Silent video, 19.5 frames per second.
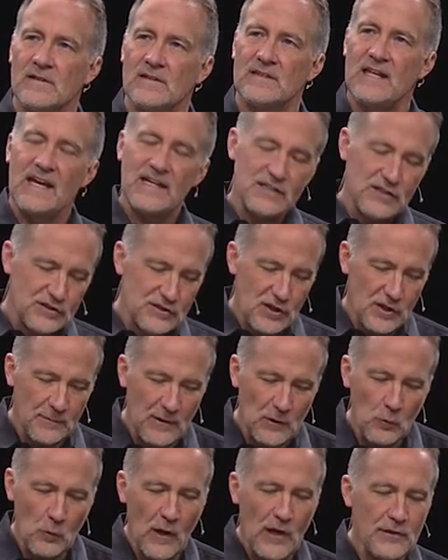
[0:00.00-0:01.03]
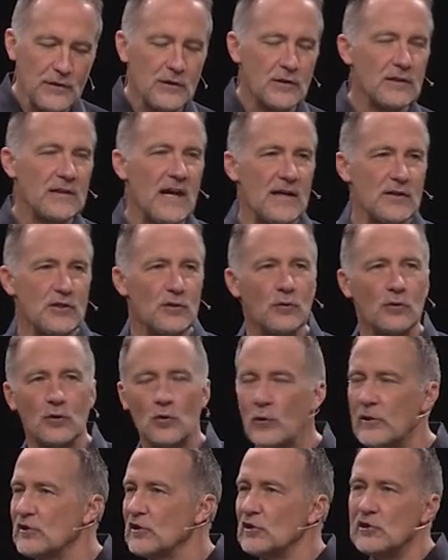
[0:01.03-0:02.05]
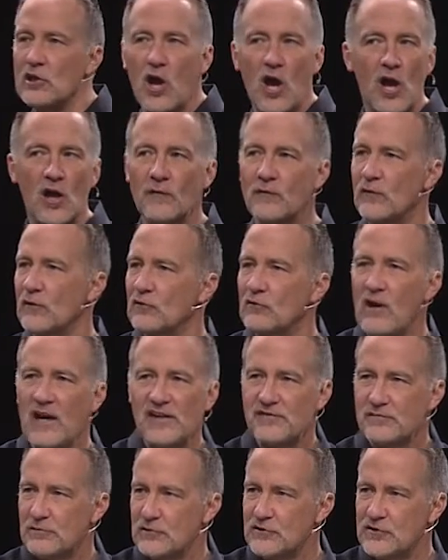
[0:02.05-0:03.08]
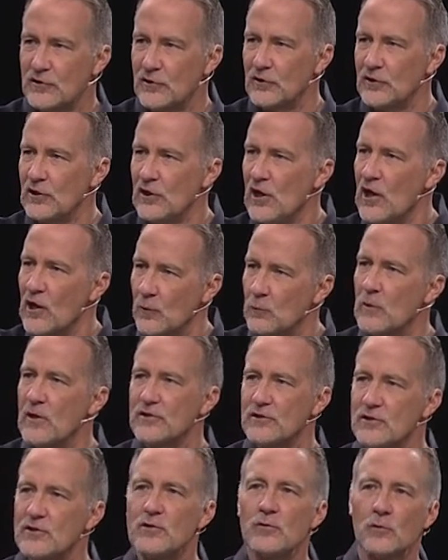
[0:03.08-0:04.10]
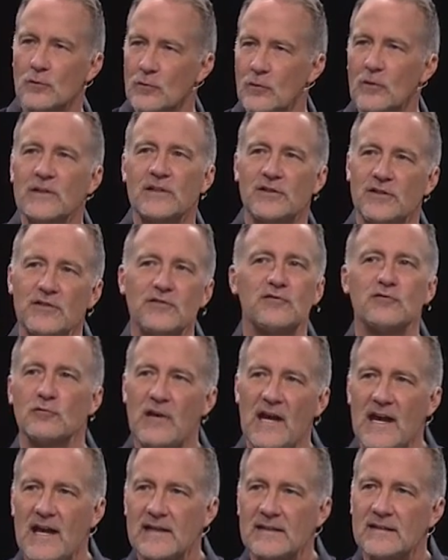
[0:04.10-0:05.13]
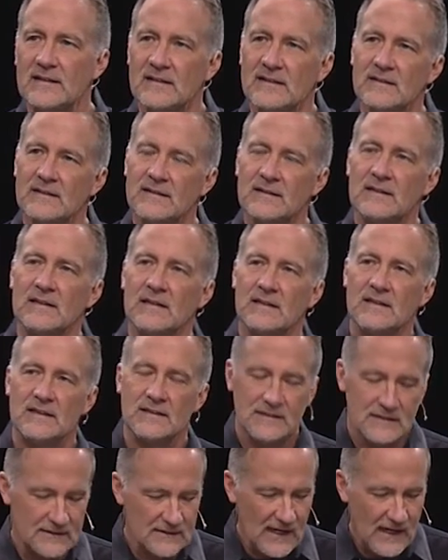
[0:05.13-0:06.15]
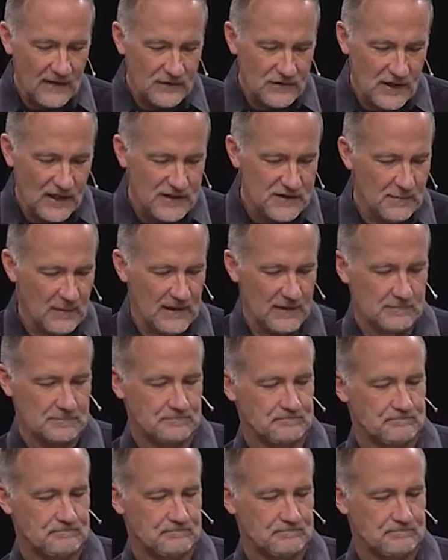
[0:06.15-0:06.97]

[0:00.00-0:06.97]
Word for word: they determine whether or not you are going to long for Christ's return or whether you are going to dread the day of judgment.